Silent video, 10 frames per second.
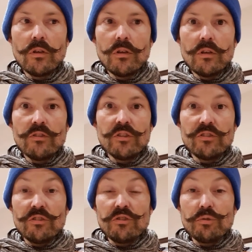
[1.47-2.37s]
This
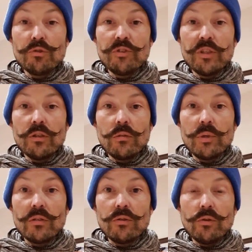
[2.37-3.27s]
is a short video
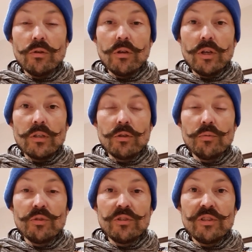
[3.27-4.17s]
about online
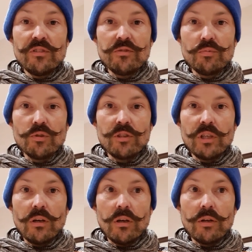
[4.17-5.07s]
communities, what they
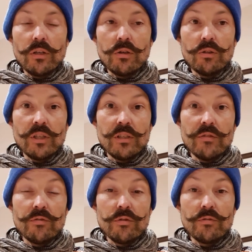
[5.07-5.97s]
are and how they
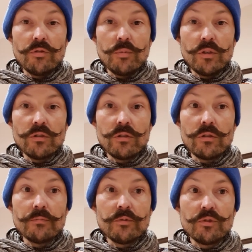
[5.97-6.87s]
differ from
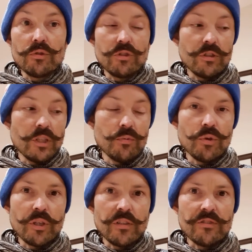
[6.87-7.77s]
other social
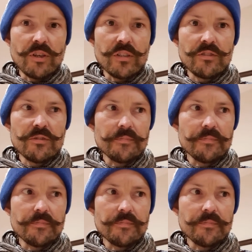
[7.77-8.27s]
networking sites.